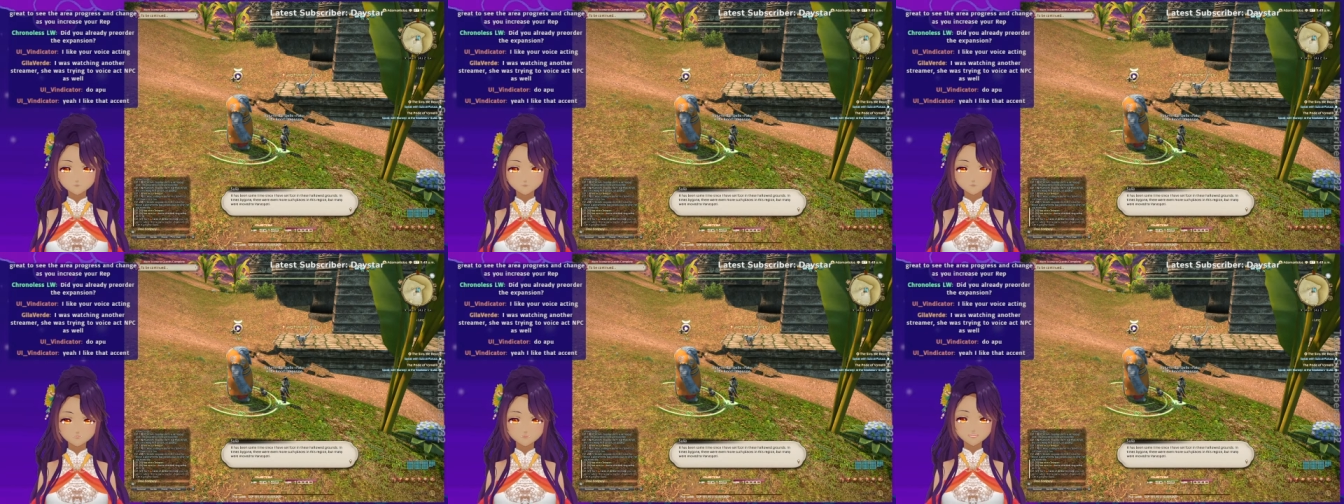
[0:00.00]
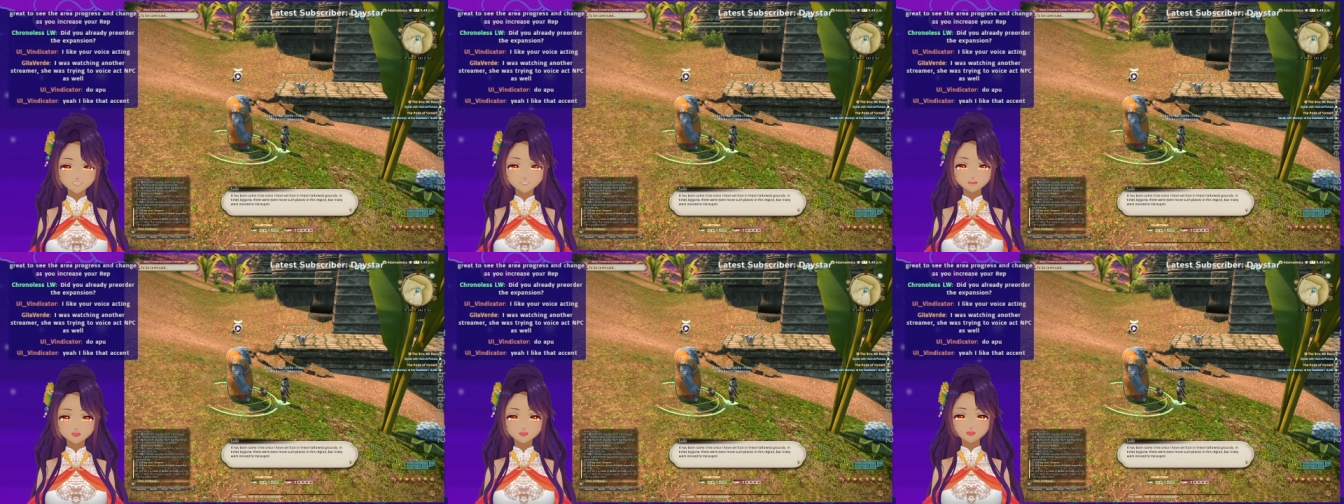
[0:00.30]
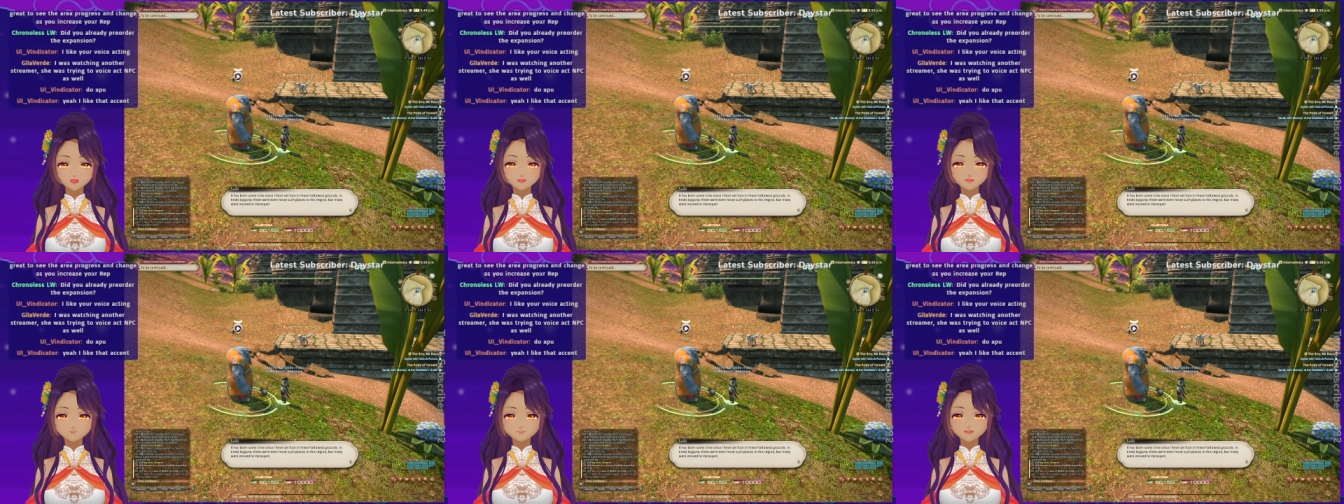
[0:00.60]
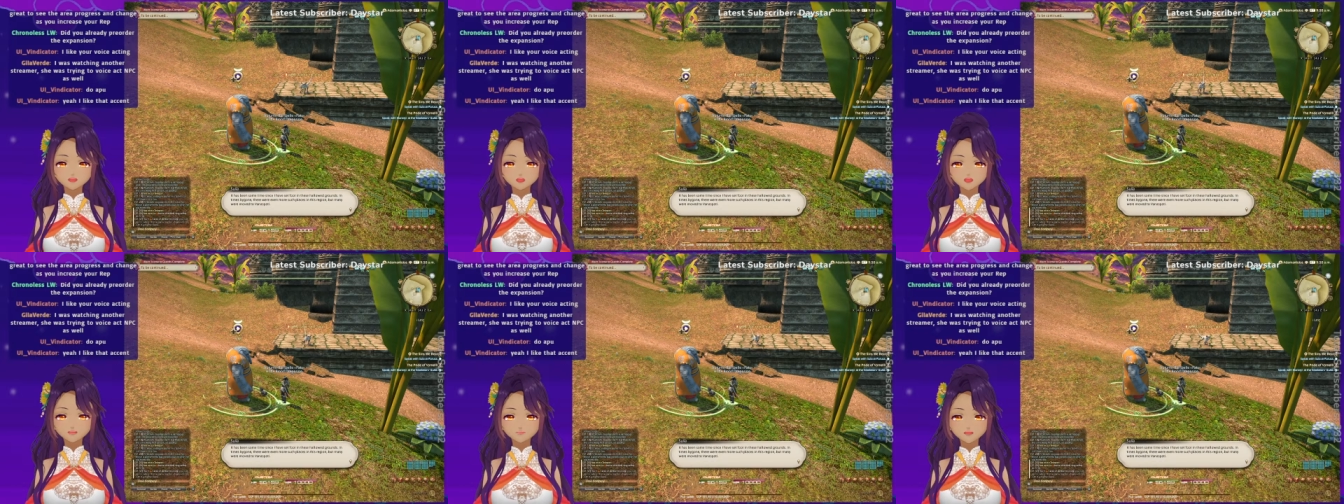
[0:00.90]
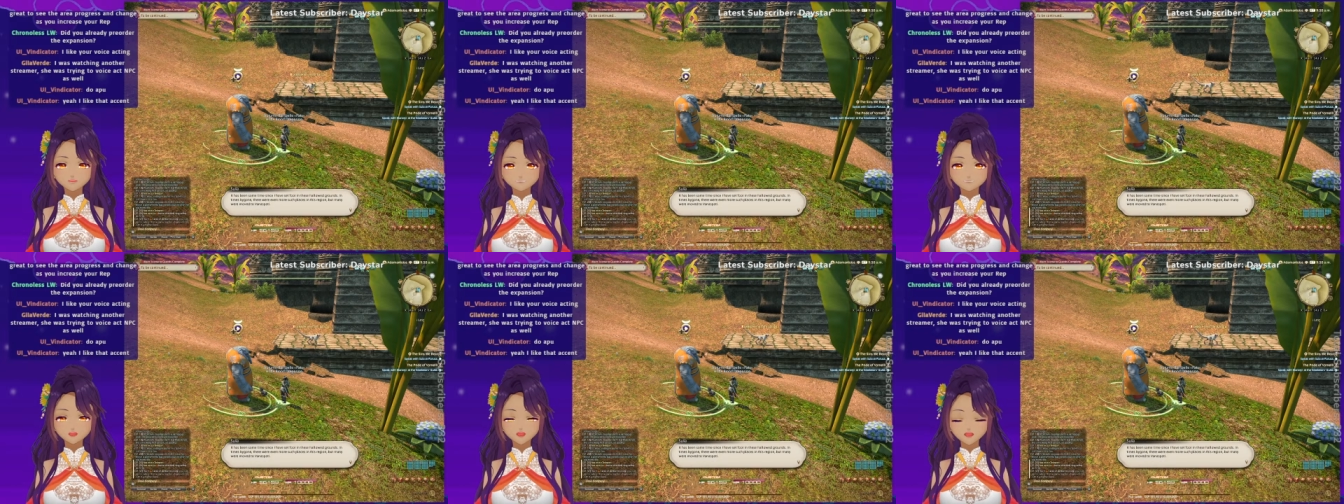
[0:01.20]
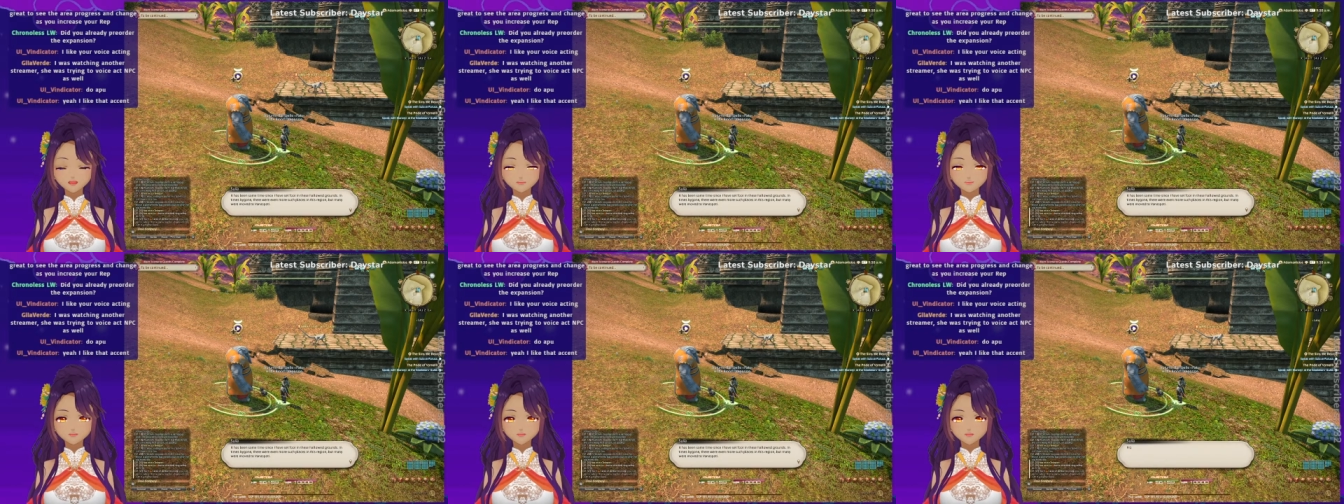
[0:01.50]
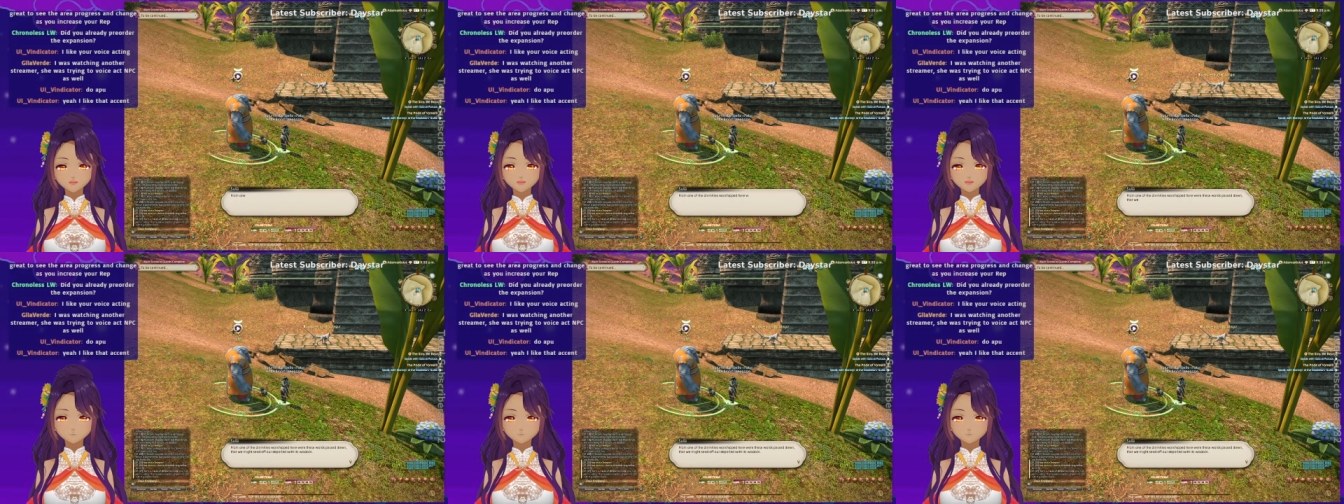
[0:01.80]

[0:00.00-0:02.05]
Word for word: many were moved to Vanaspati.